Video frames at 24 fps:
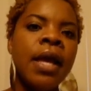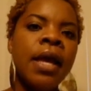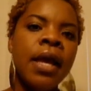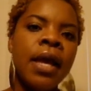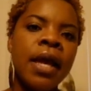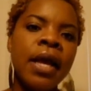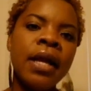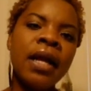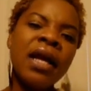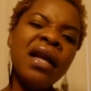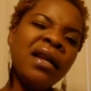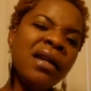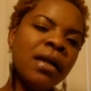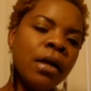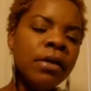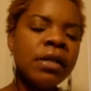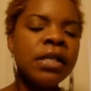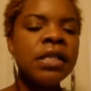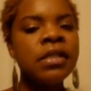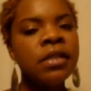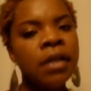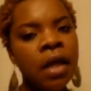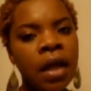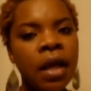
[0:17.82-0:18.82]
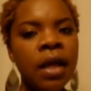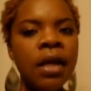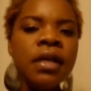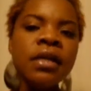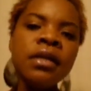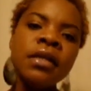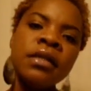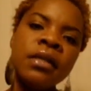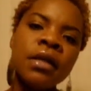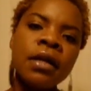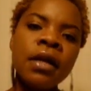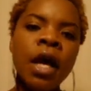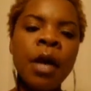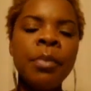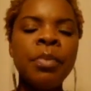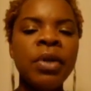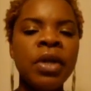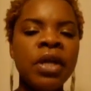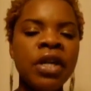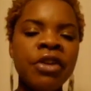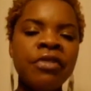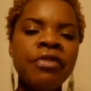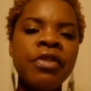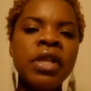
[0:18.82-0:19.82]
And I noticed uh, a
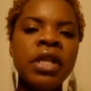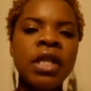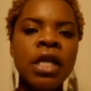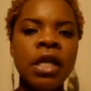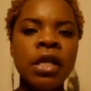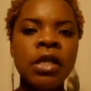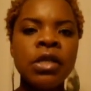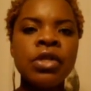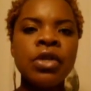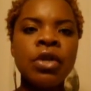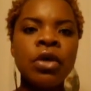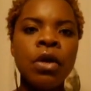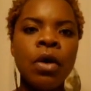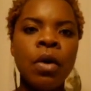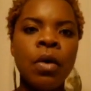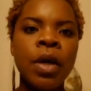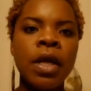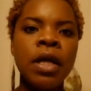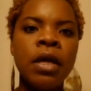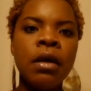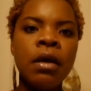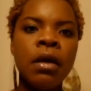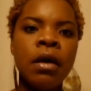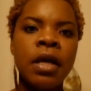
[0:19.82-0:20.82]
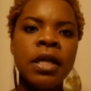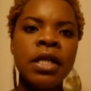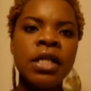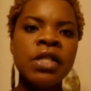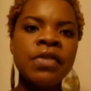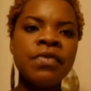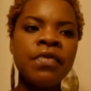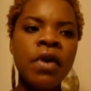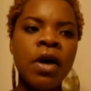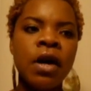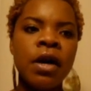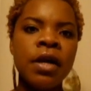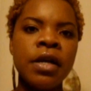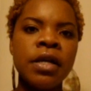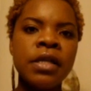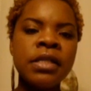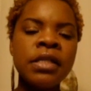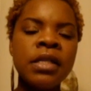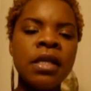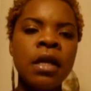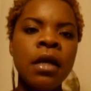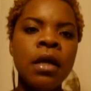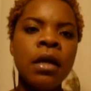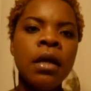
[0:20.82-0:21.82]
couple of different things are going on as far
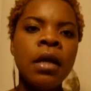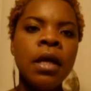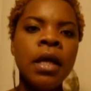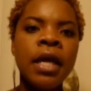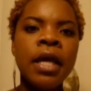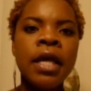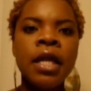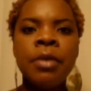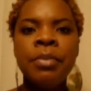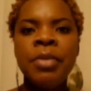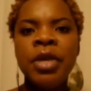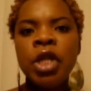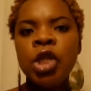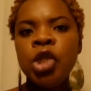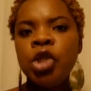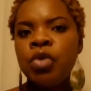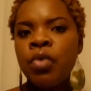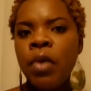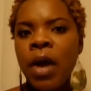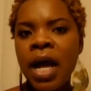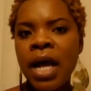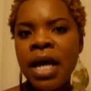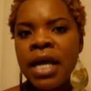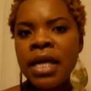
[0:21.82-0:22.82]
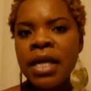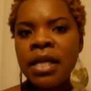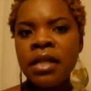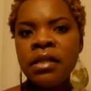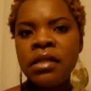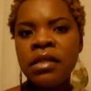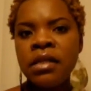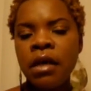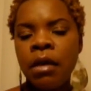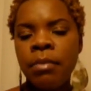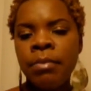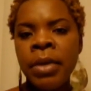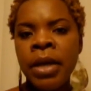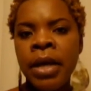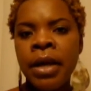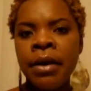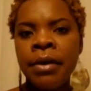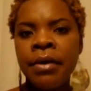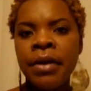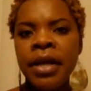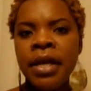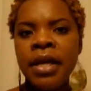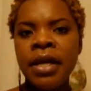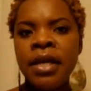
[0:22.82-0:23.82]
as it'll be dry in some
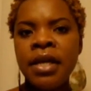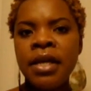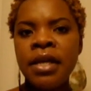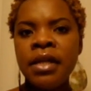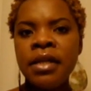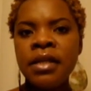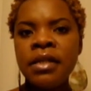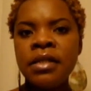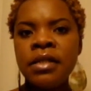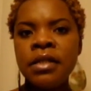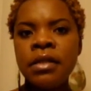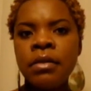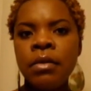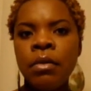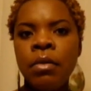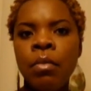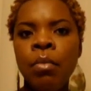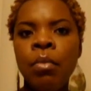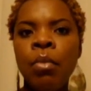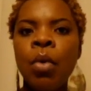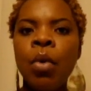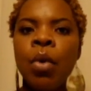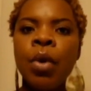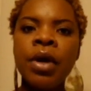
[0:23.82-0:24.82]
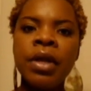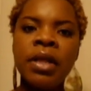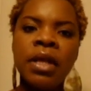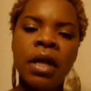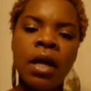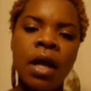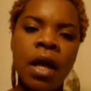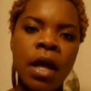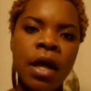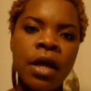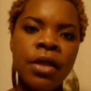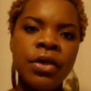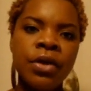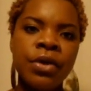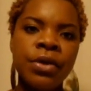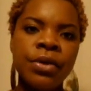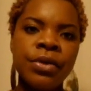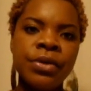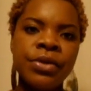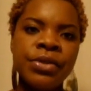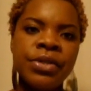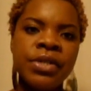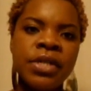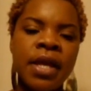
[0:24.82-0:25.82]
areas more than
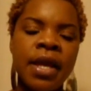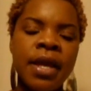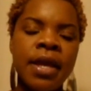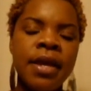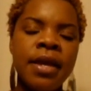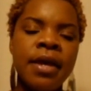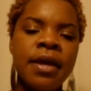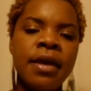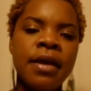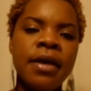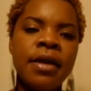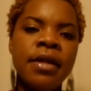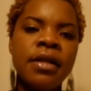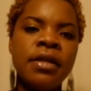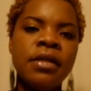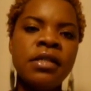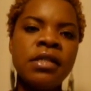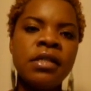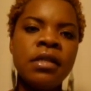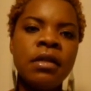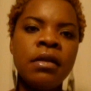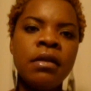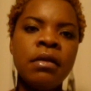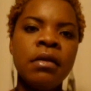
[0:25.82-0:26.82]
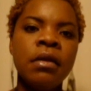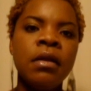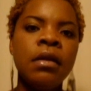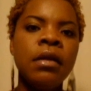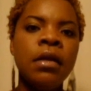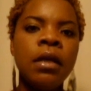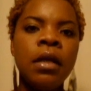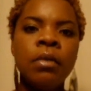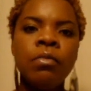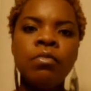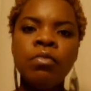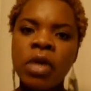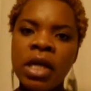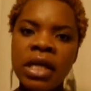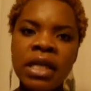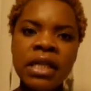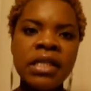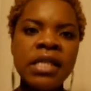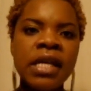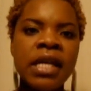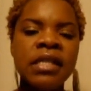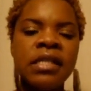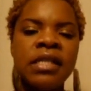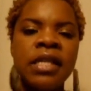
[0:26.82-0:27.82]
others, and I'm going to
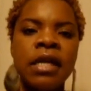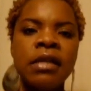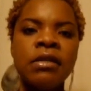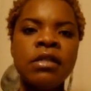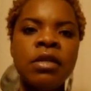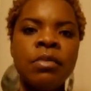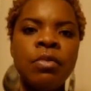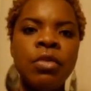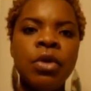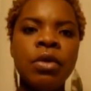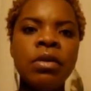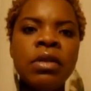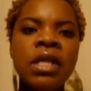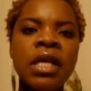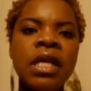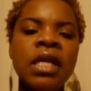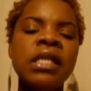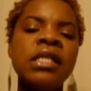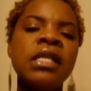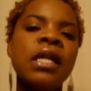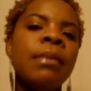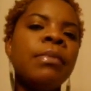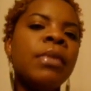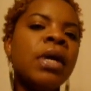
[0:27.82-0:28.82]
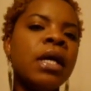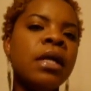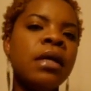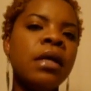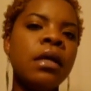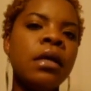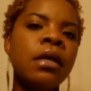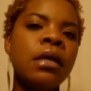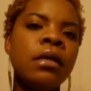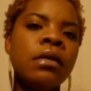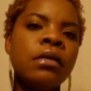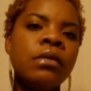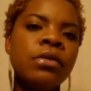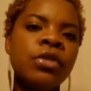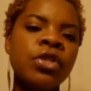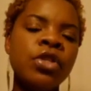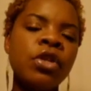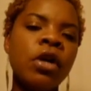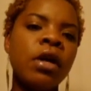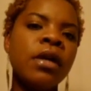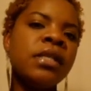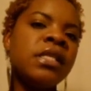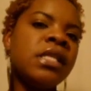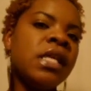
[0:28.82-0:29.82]
test out some new things, and I'm going to
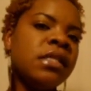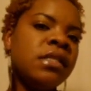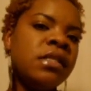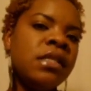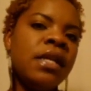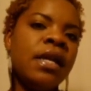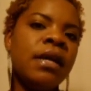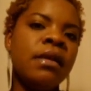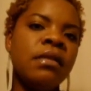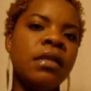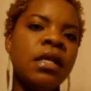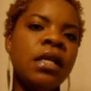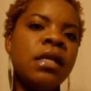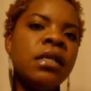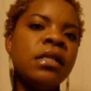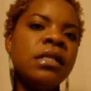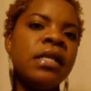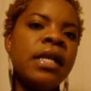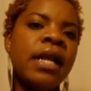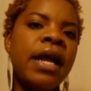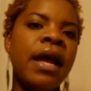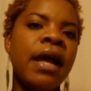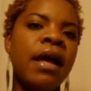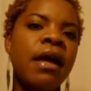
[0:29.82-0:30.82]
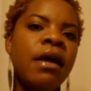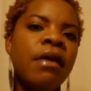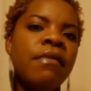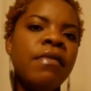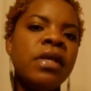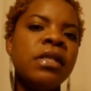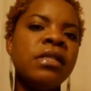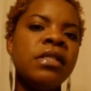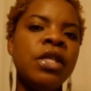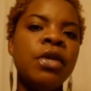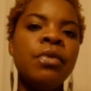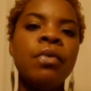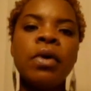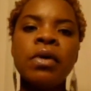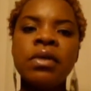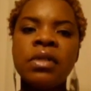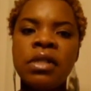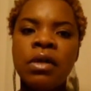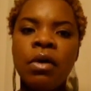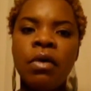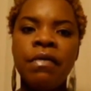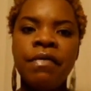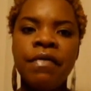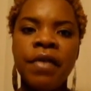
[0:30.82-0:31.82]
start testing out things that have zero
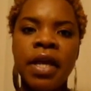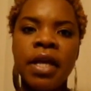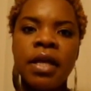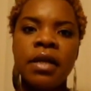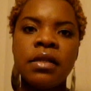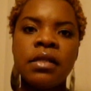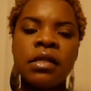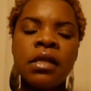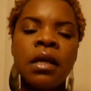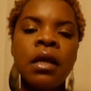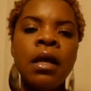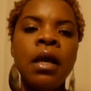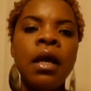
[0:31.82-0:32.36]
sulfate.